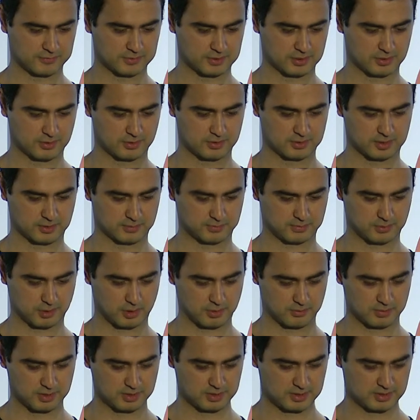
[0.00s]
0
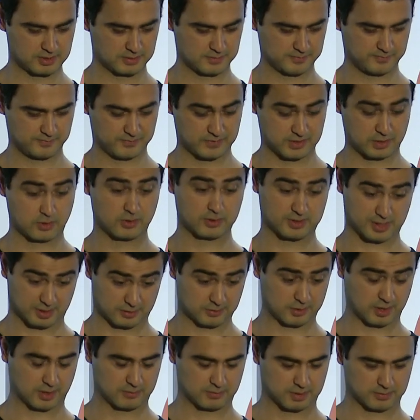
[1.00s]
deployments, 0
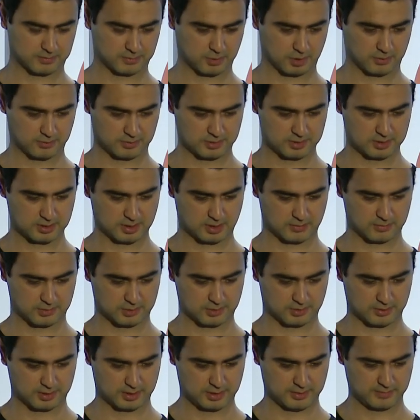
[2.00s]
downtime deployments, I'm
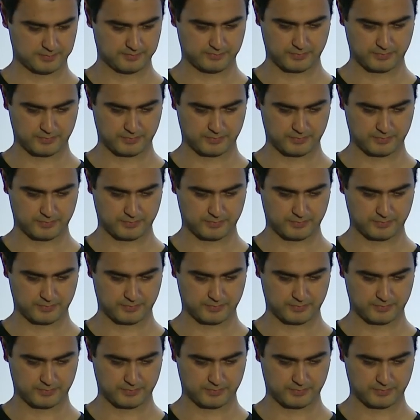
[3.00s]
sorry.